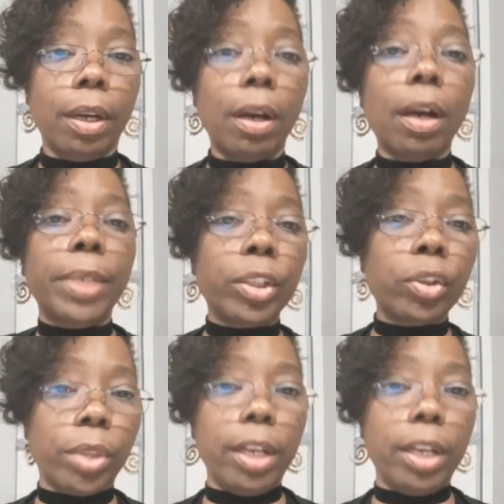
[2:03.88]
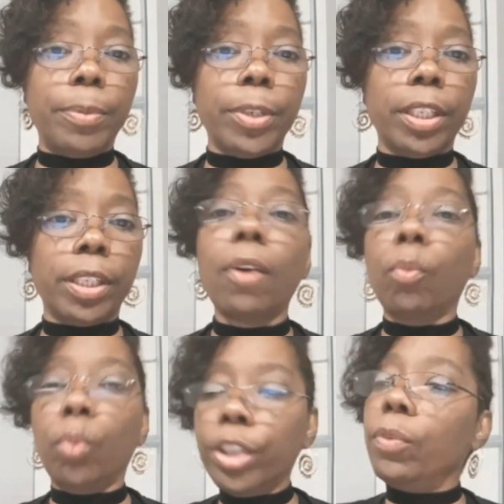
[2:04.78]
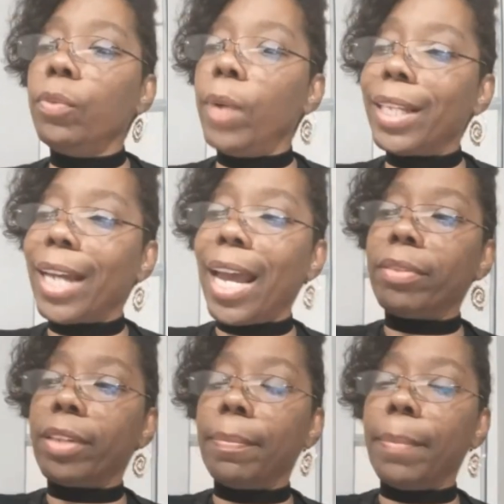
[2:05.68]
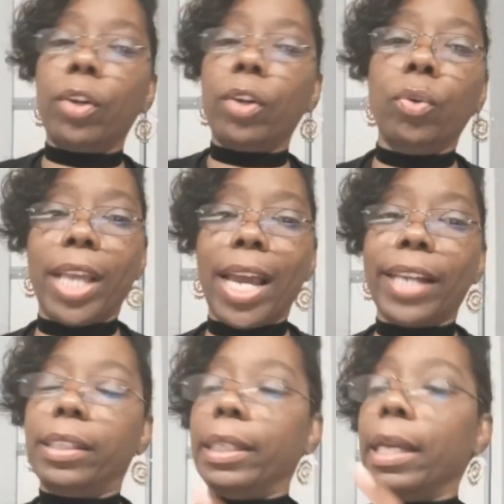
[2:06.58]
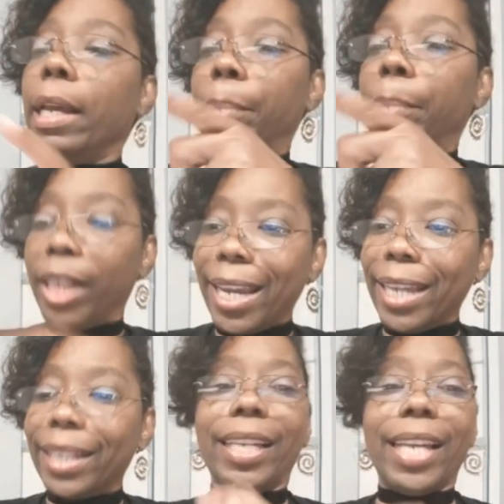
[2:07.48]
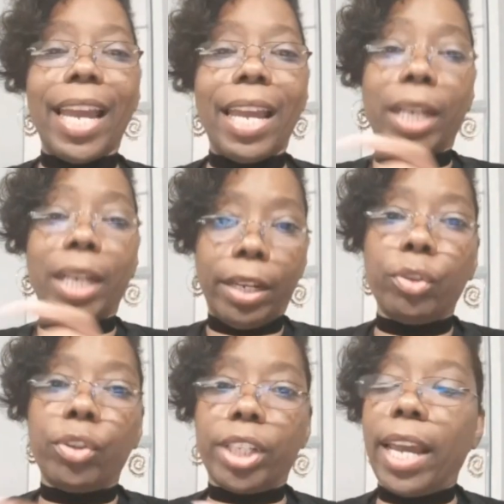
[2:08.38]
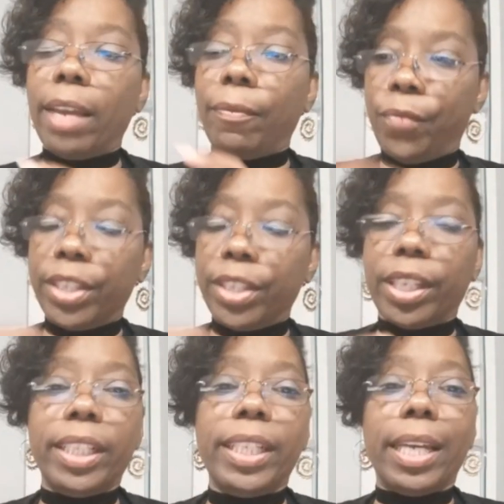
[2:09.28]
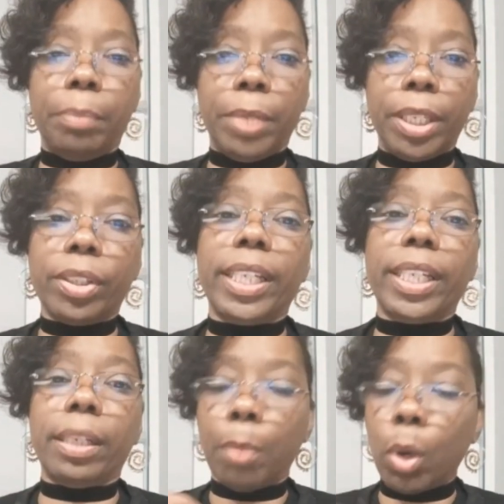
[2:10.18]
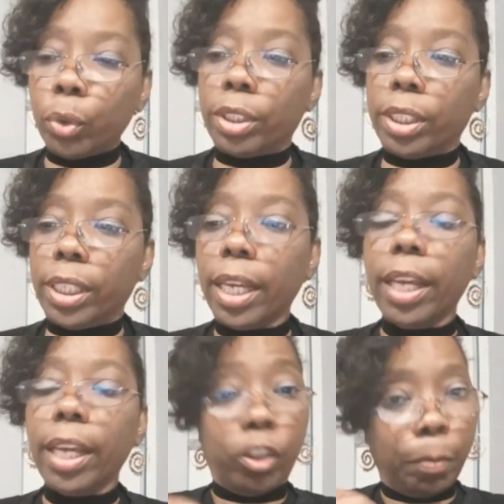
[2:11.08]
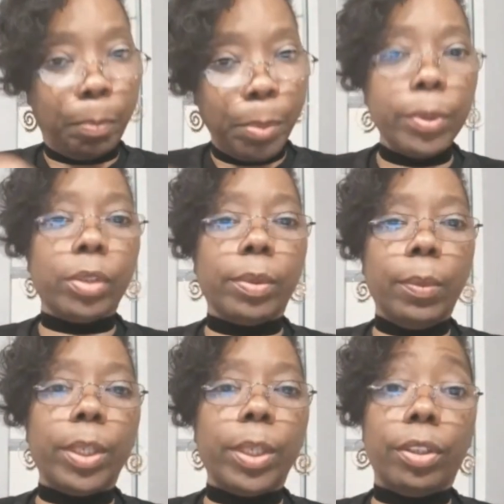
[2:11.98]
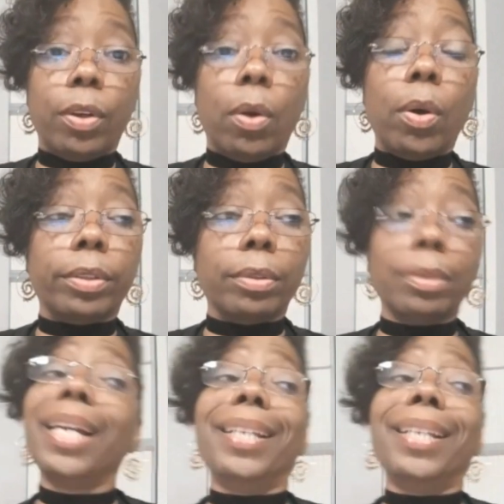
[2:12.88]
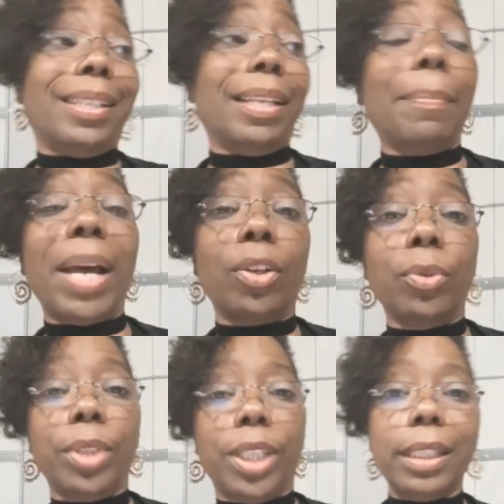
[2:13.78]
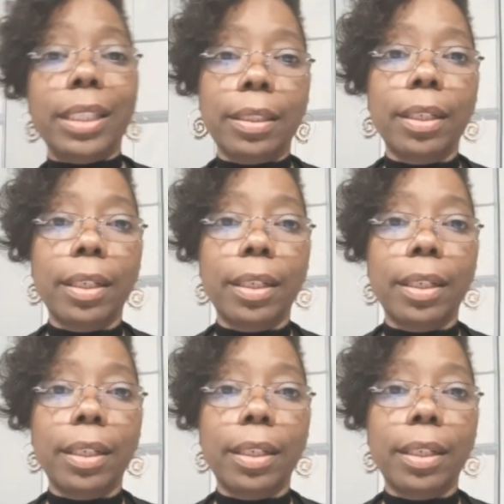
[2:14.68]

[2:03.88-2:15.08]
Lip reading: a mental therapist, wouldn't you rather have somebody who's actually played the game and understand physically and mentally and emotionally, spiritually what you're going through than somebody who didn't?